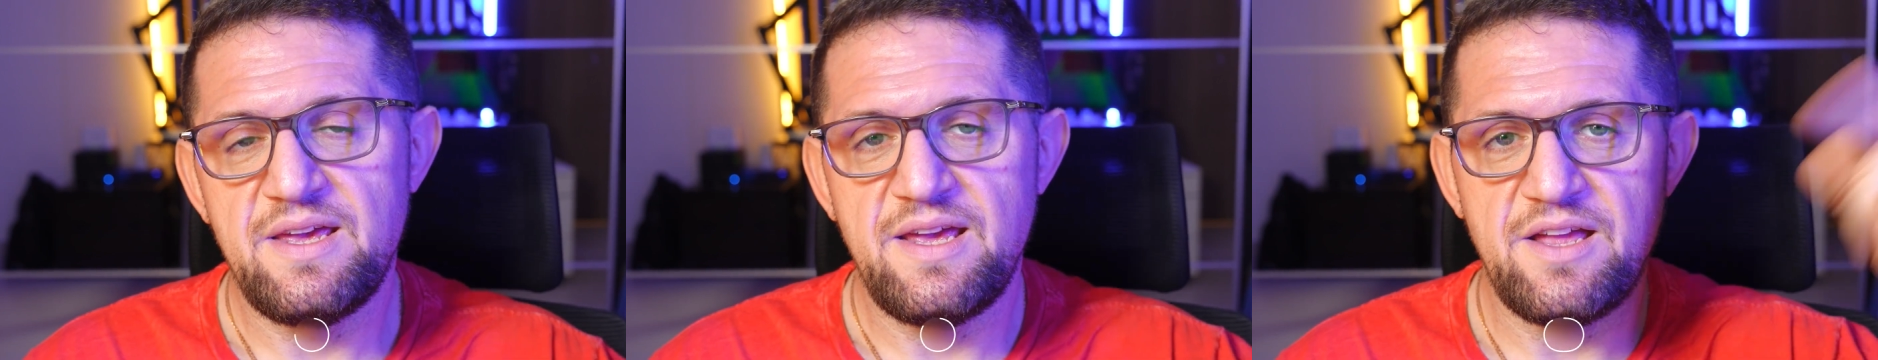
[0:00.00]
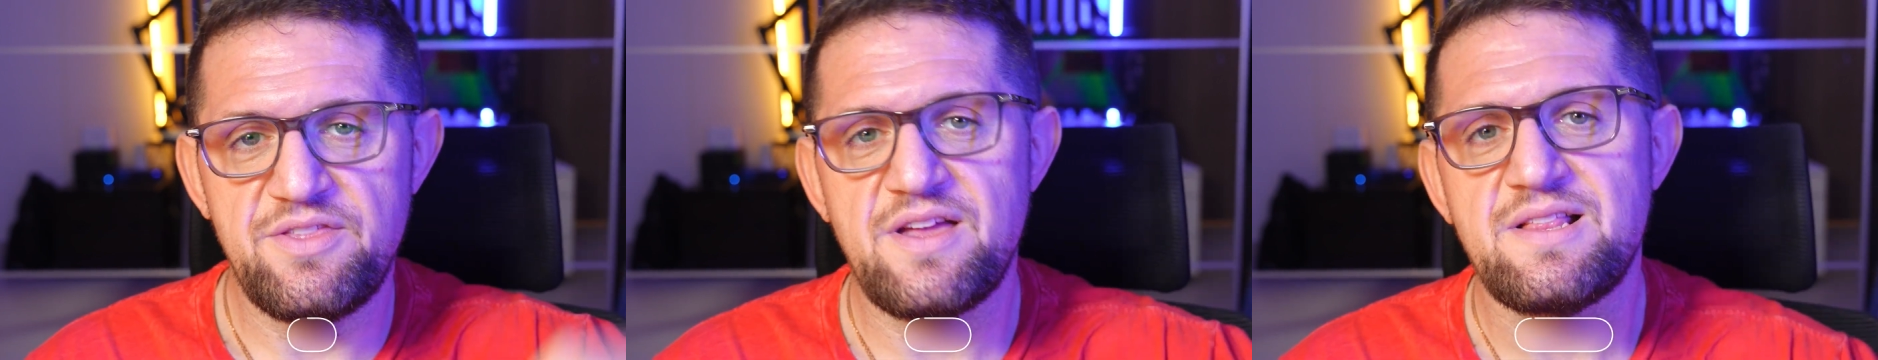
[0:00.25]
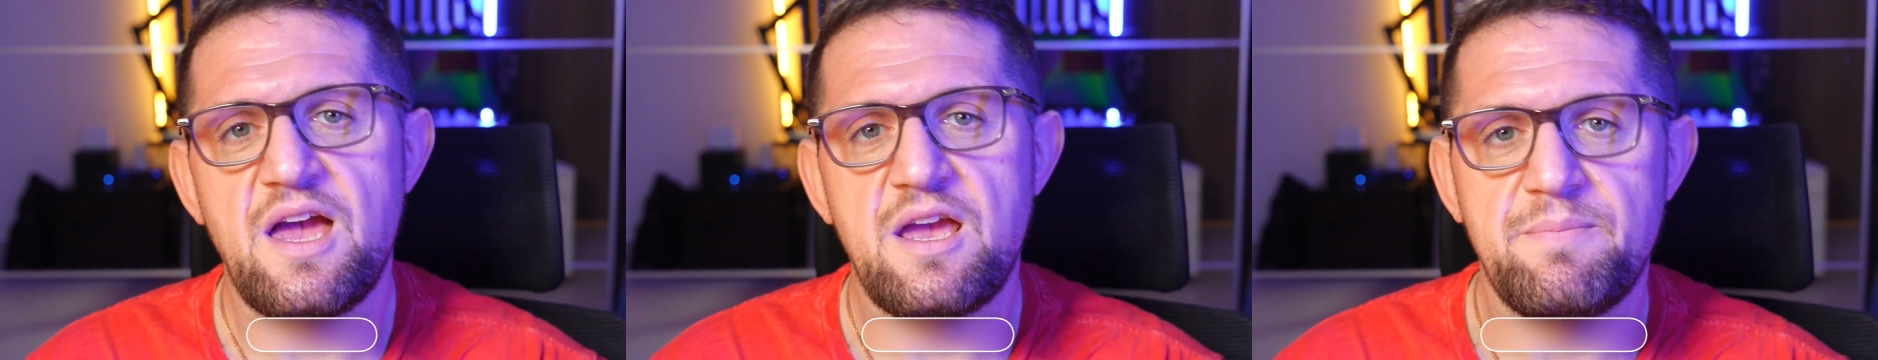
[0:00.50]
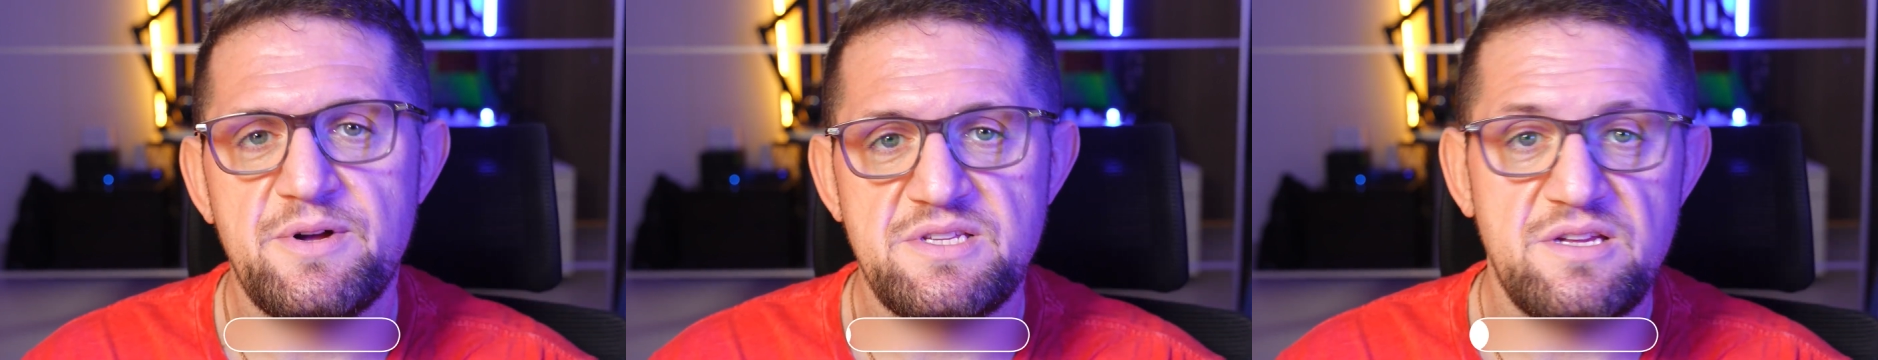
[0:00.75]
hit that like
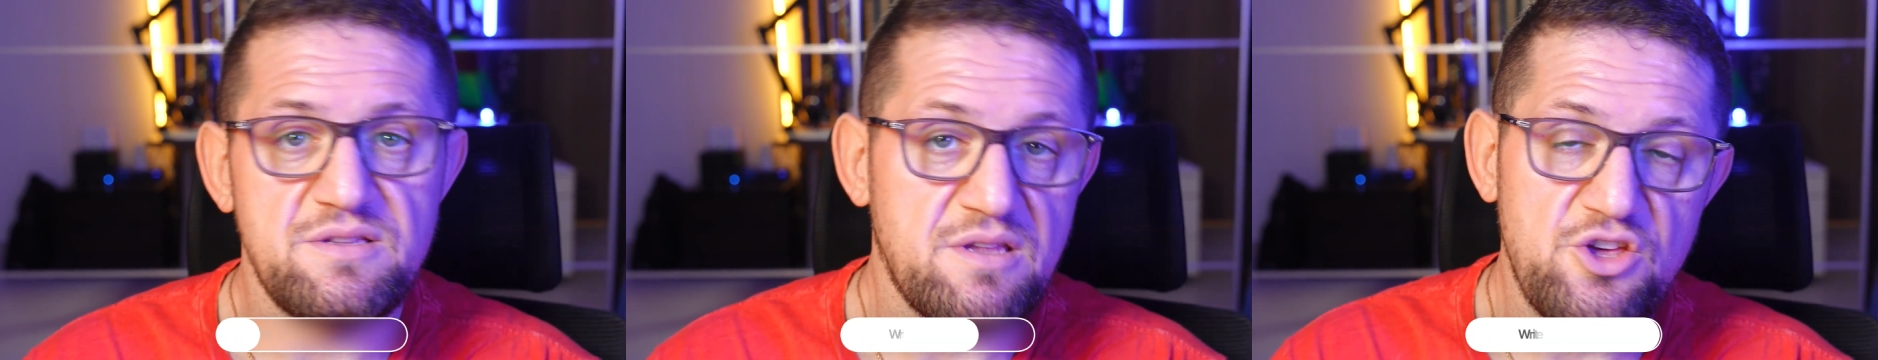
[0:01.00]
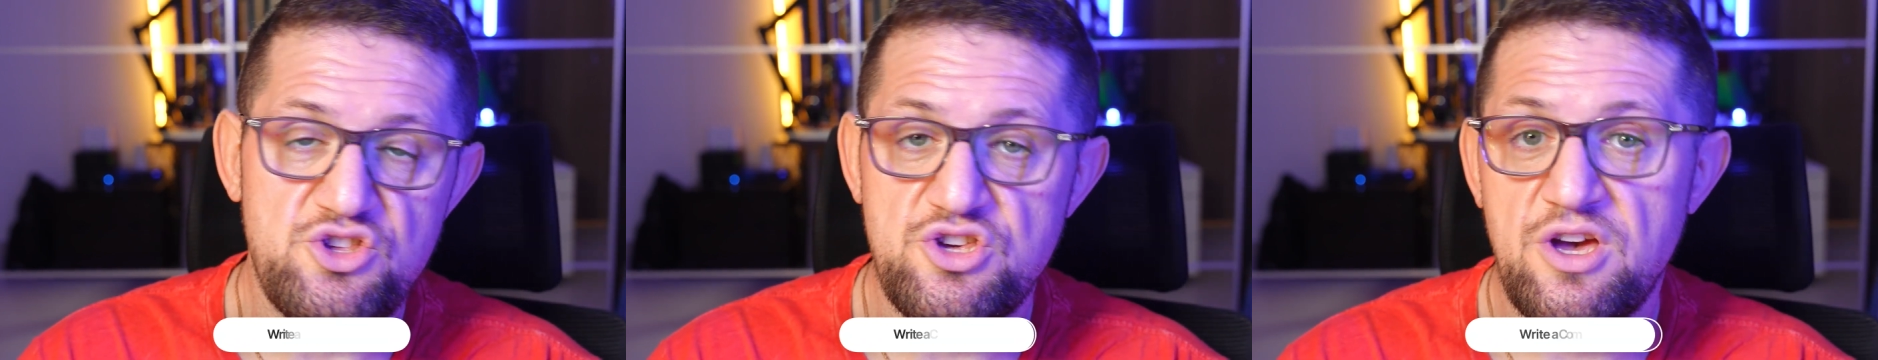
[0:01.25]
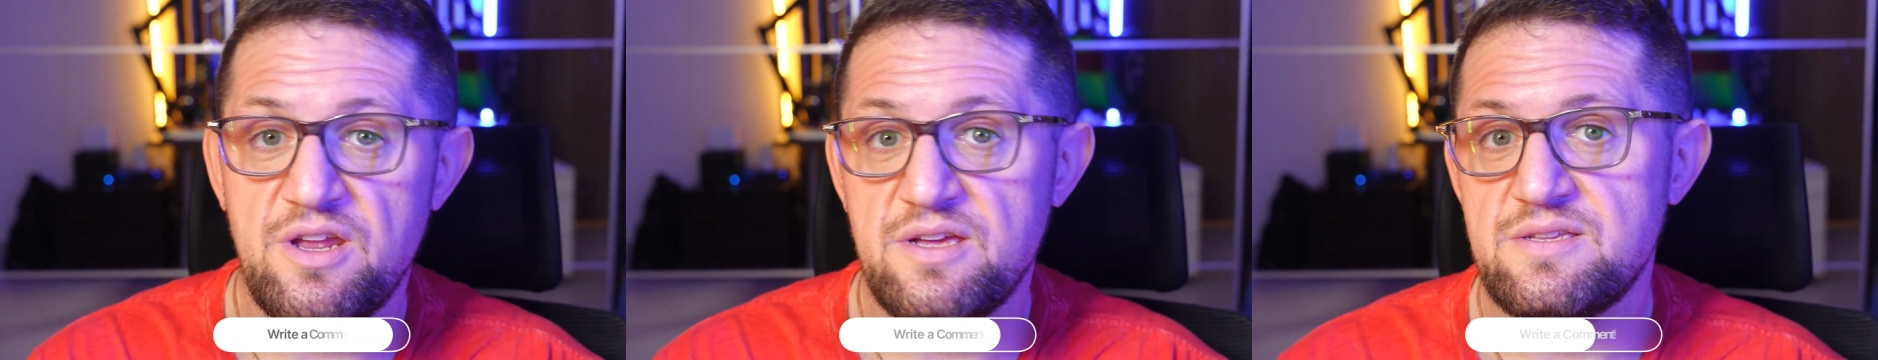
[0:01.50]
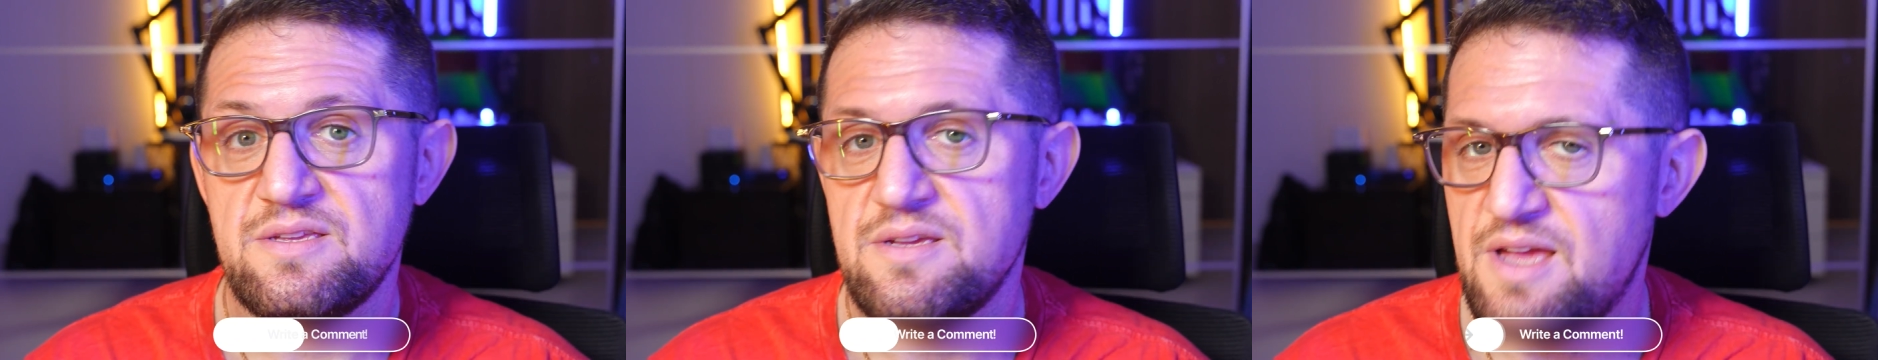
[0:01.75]
button, share
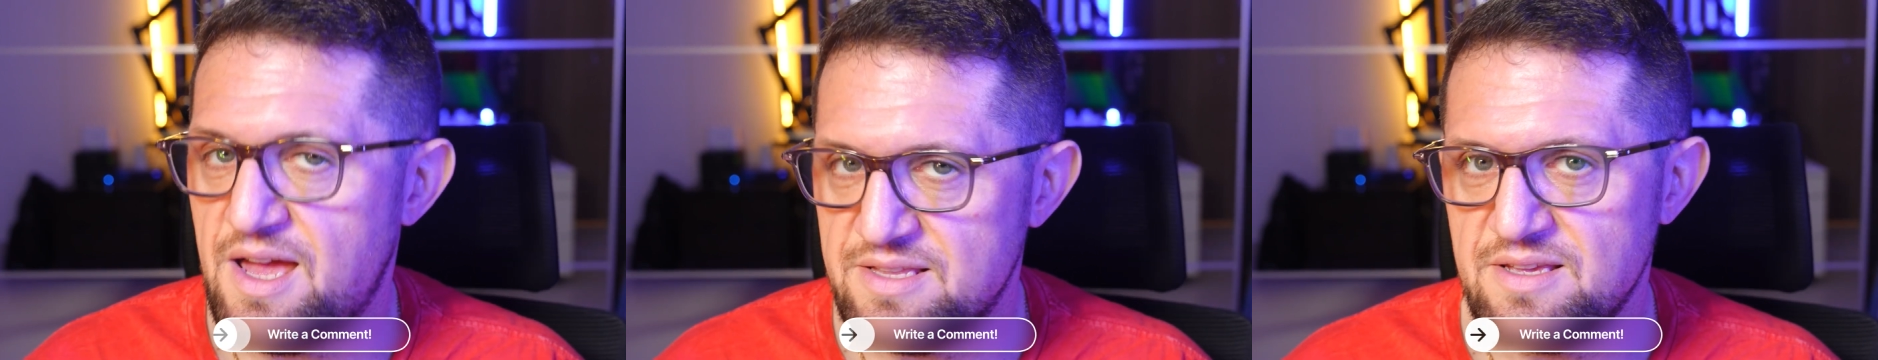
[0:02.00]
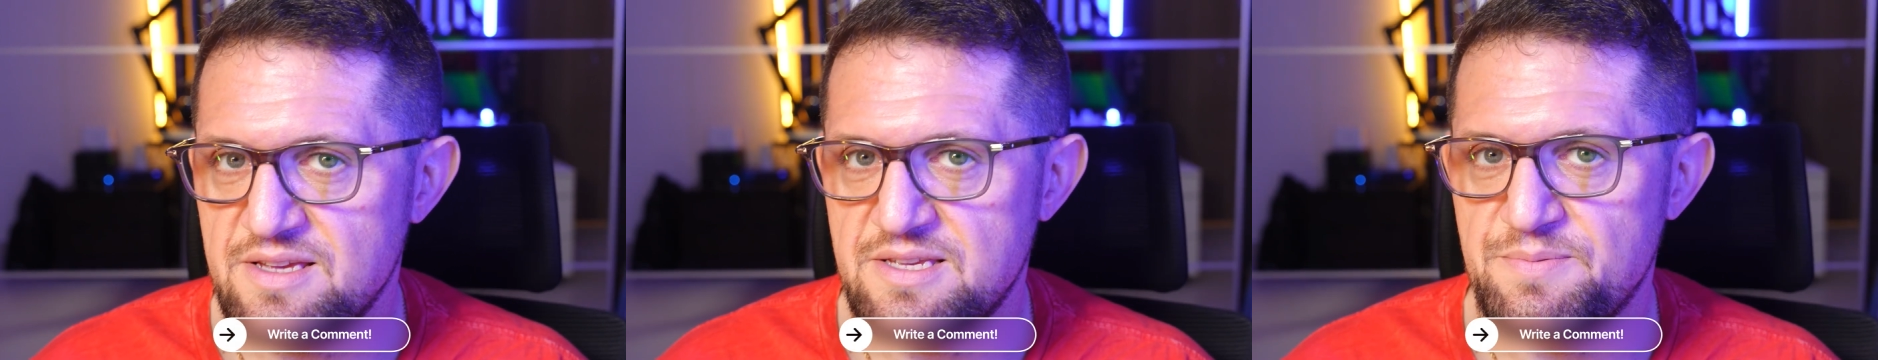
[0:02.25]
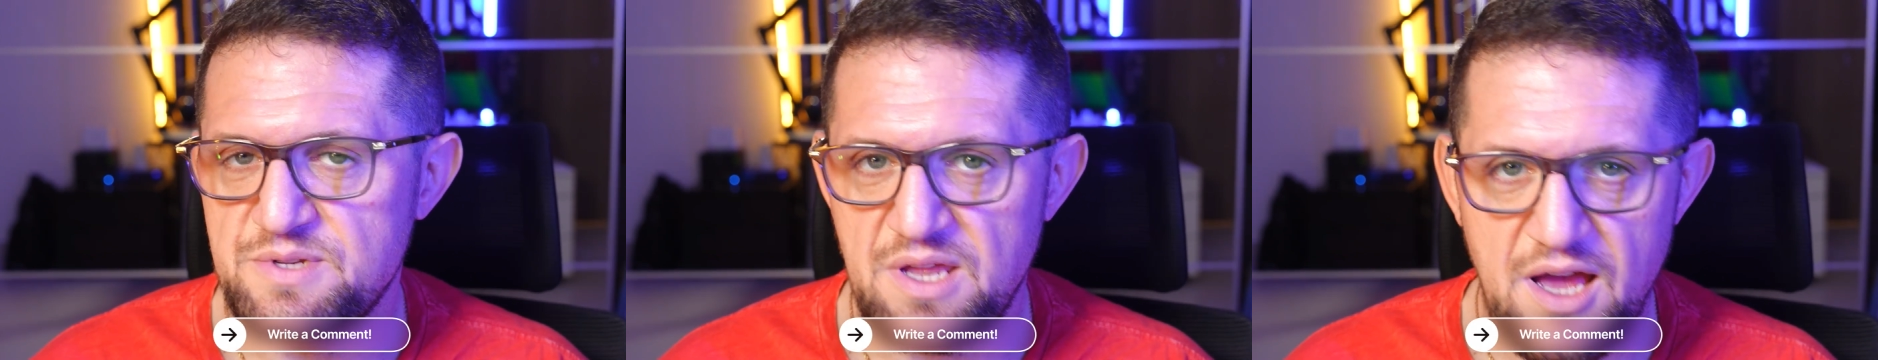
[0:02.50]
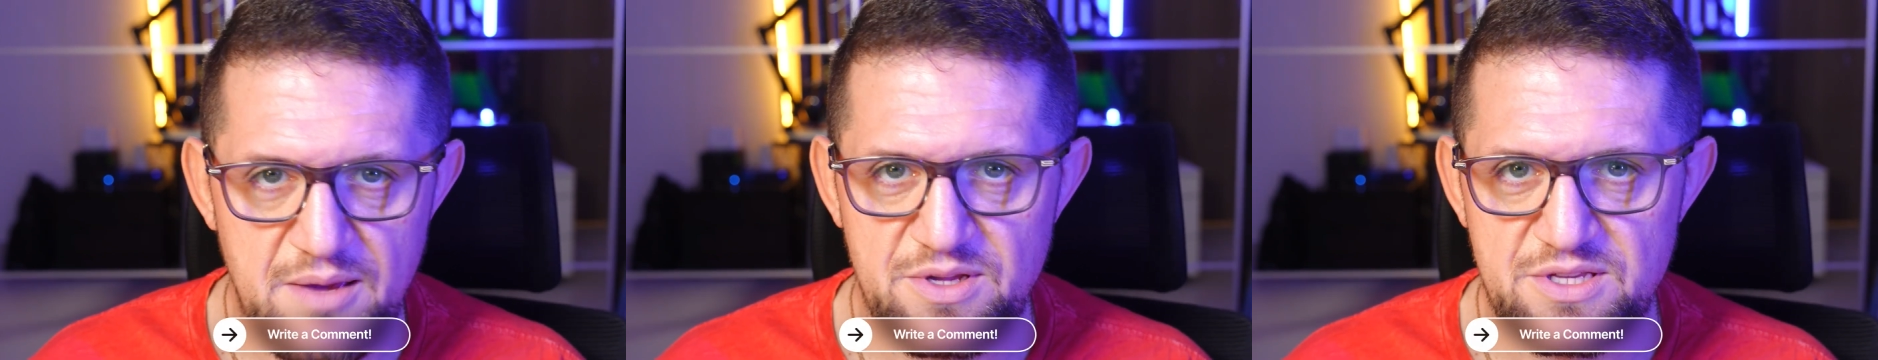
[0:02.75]
it, and
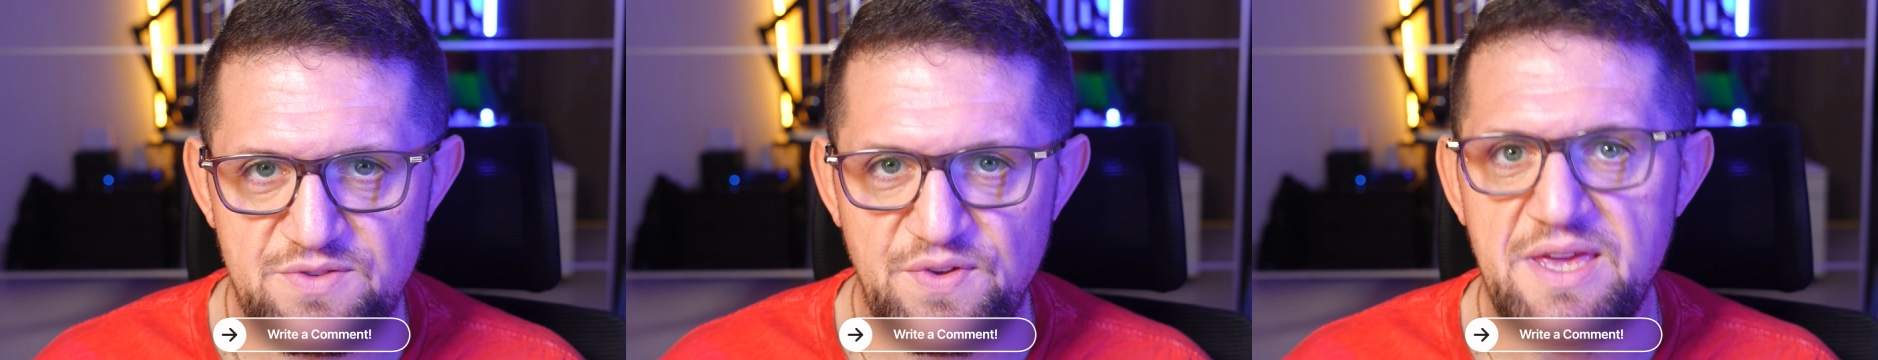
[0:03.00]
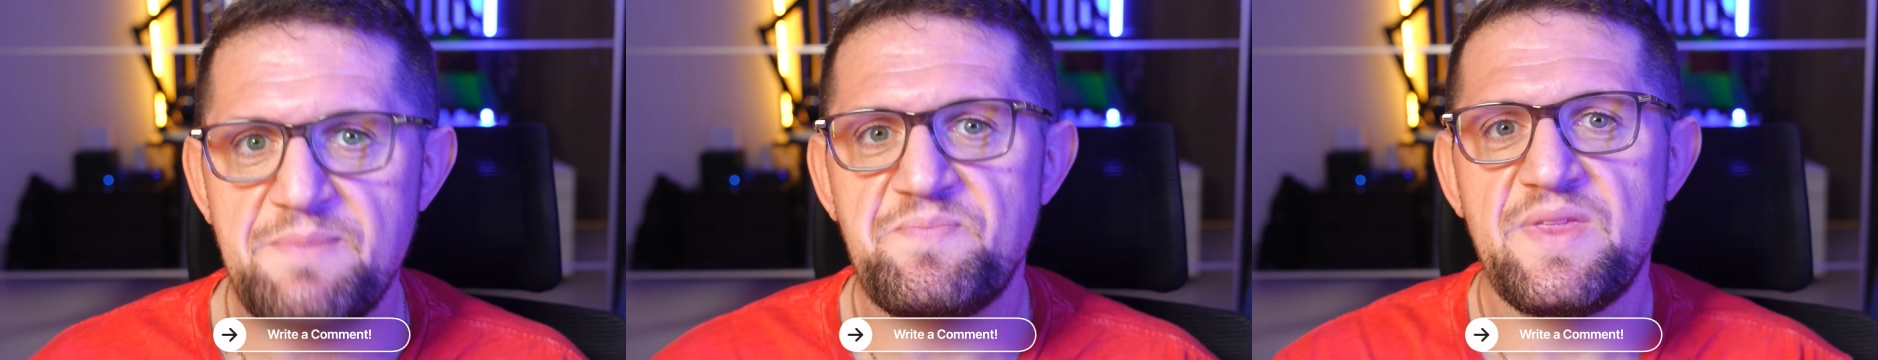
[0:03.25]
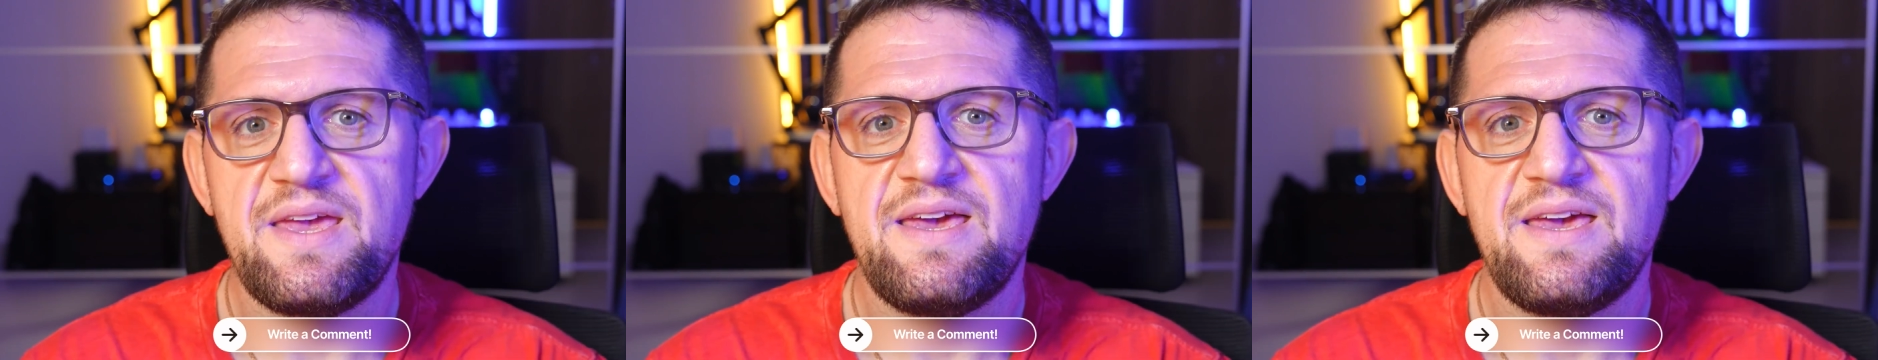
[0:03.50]
subscribe. It's free.